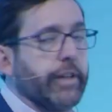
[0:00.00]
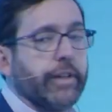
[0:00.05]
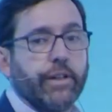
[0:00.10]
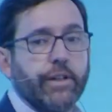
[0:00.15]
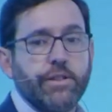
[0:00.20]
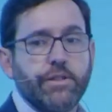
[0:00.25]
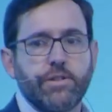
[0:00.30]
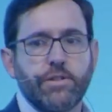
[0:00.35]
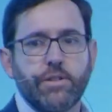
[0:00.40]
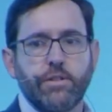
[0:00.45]

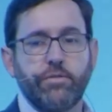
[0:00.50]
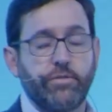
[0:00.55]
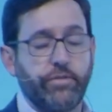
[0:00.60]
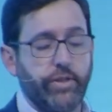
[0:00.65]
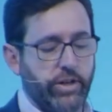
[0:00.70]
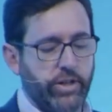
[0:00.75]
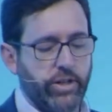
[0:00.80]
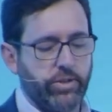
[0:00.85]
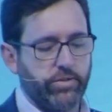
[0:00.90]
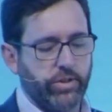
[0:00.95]
is a
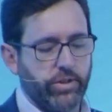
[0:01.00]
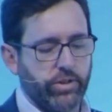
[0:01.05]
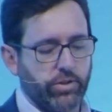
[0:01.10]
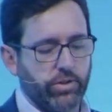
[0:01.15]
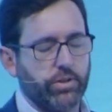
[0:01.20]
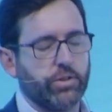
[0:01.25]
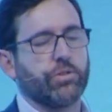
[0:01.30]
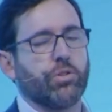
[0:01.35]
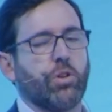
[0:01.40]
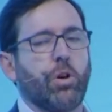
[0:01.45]
very, very
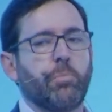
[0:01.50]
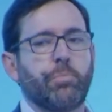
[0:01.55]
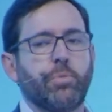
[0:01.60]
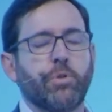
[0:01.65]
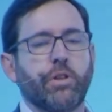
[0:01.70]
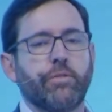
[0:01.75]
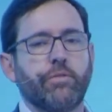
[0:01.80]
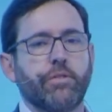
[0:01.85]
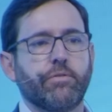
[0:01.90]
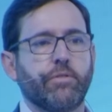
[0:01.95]
good
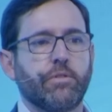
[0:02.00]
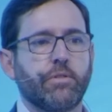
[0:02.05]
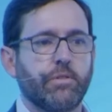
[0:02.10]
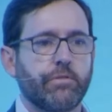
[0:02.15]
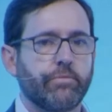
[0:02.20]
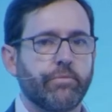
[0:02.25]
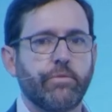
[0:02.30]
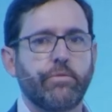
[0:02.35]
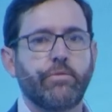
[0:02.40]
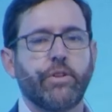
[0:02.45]
example of a
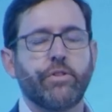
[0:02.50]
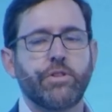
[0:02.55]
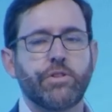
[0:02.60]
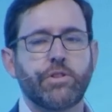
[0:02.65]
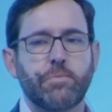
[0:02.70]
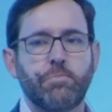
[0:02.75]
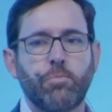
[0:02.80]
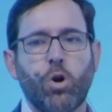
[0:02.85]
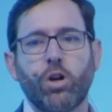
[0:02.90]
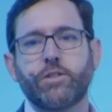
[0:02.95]
very
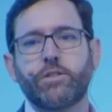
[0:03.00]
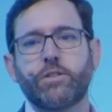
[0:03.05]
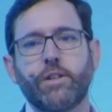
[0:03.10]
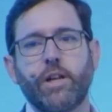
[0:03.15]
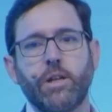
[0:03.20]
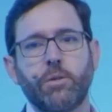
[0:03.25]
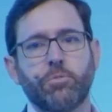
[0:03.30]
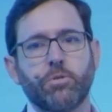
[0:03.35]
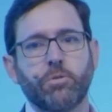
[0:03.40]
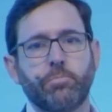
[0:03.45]

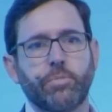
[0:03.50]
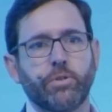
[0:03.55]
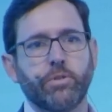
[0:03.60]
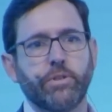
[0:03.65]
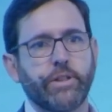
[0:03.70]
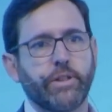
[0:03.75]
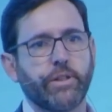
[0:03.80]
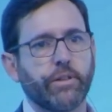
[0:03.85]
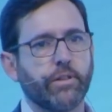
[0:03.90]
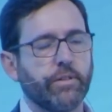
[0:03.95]
smart-enabled
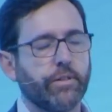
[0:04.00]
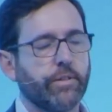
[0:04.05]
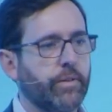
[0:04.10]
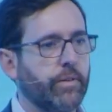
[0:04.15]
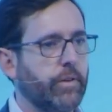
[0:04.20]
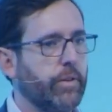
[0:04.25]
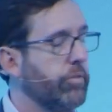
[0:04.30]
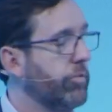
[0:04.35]
building in